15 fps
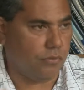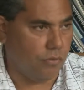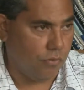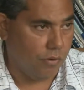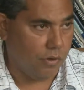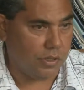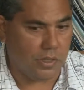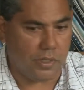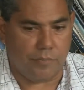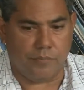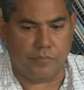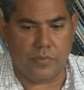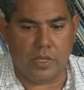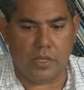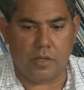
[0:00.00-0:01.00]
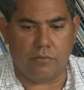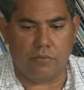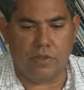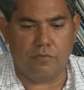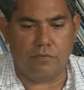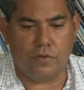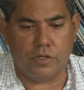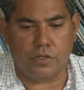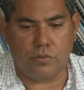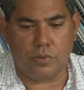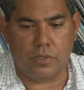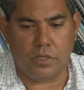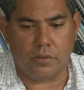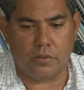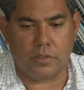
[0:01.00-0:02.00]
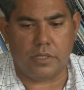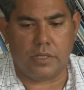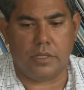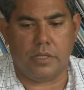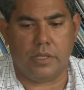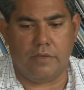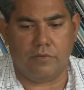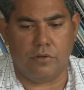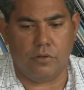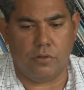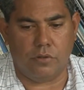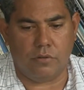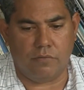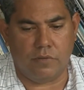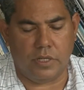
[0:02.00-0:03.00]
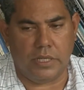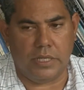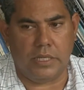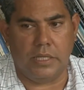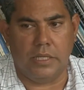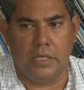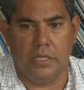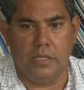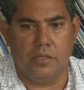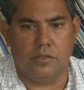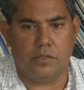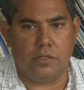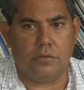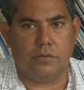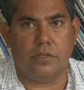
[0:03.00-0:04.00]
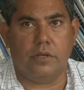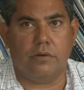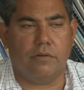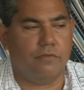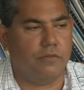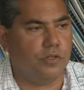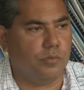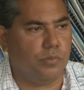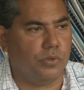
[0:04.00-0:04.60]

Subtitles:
or reef fish. We haven't heard of any ciguatera fish